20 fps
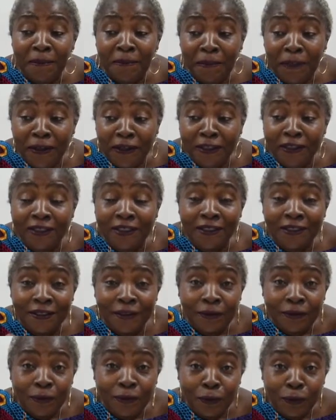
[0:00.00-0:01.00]
but
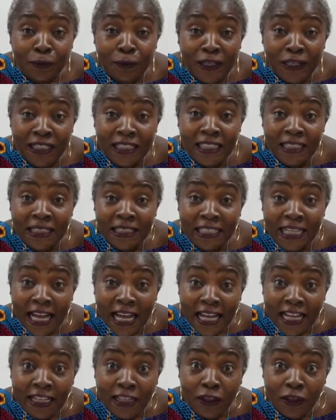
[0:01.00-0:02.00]
we
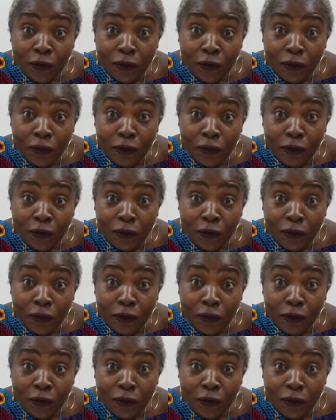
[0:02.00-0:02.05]
decide